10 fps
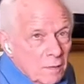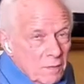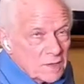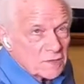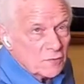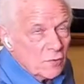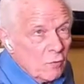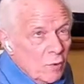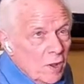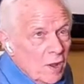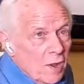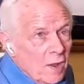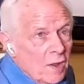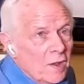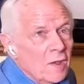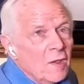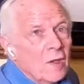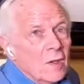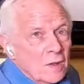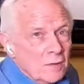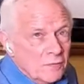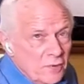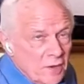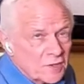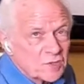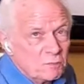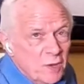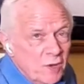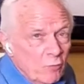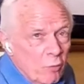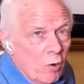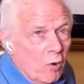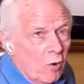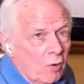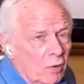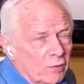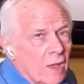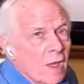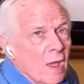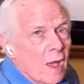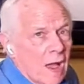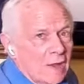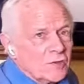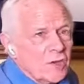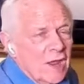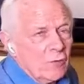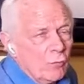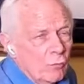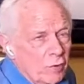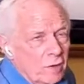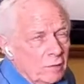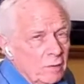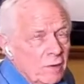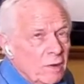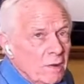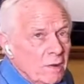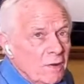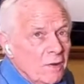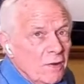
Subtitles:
There's no way in this big world I can relive